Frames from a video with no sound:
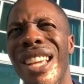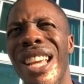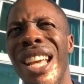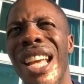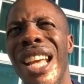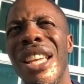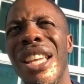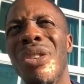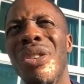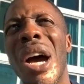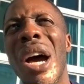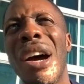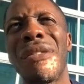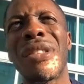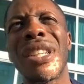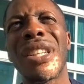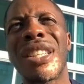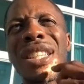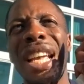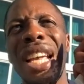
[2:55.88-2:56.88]
You have
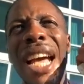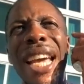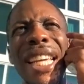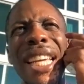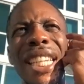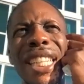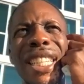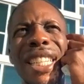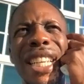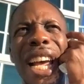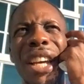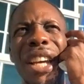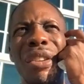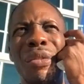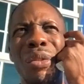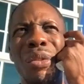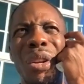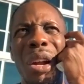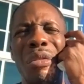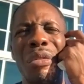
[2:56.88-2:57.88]
this side inside of
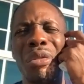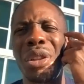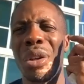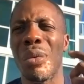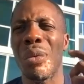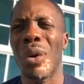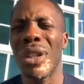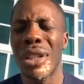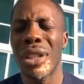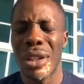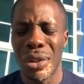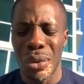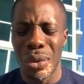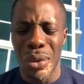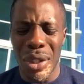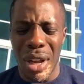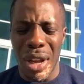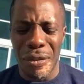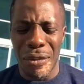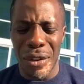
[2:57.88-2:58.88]
you that really wants to do
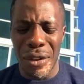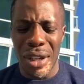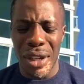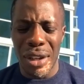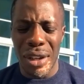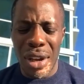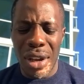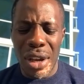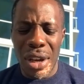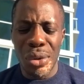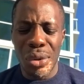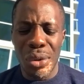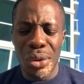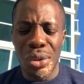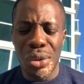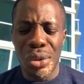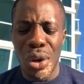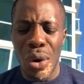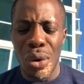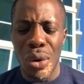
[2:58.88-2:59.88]
something, you
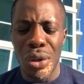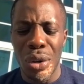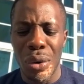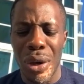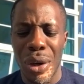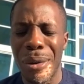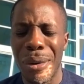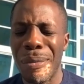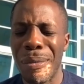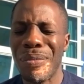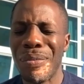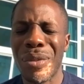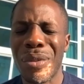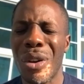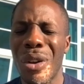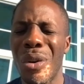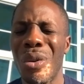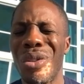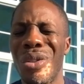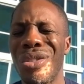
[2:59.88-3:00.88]
should go and do it.
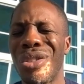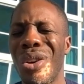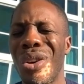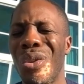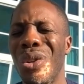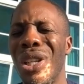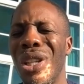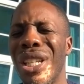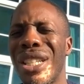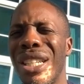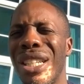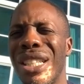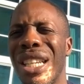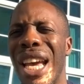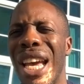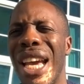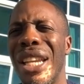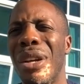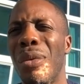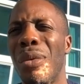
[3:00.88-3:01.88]
Don't listen to
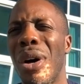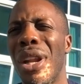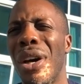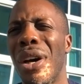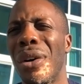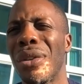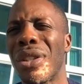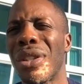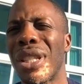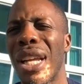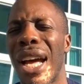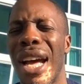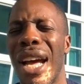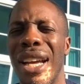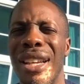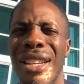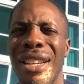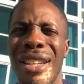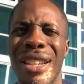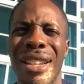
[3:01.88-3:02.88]
anyone else that
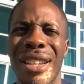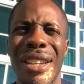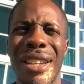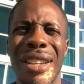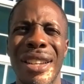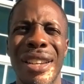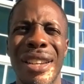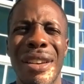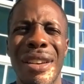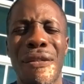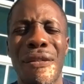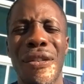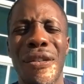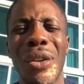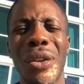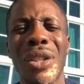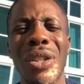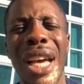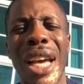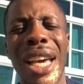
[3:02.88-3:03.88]

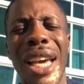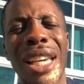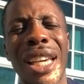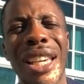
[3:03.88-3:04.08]
feels like